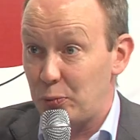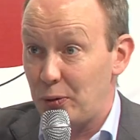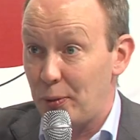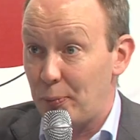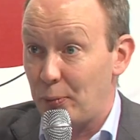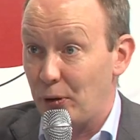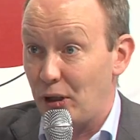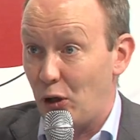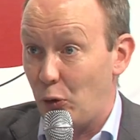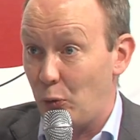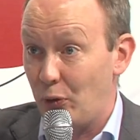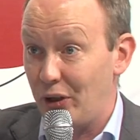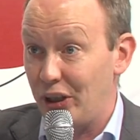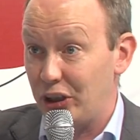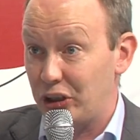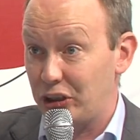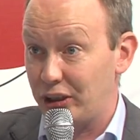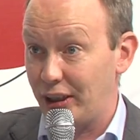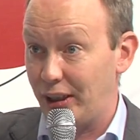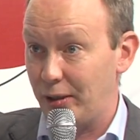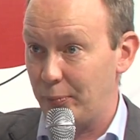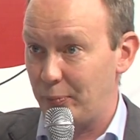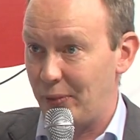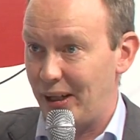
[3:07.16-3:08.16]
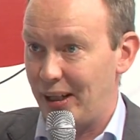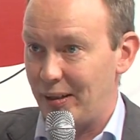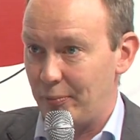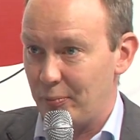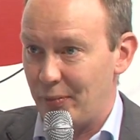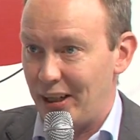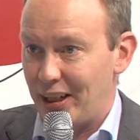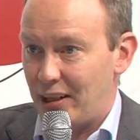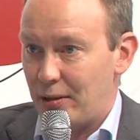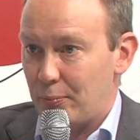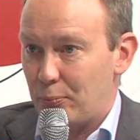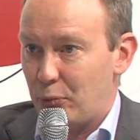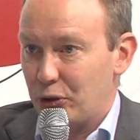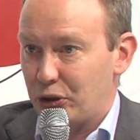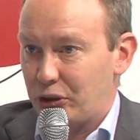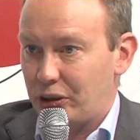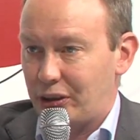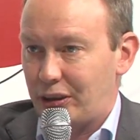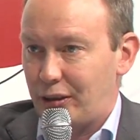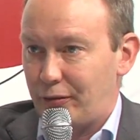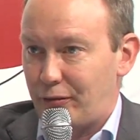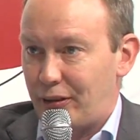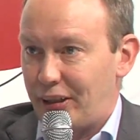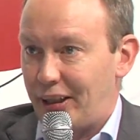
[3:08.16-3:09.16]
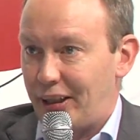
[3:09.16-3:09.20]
people are which and making positive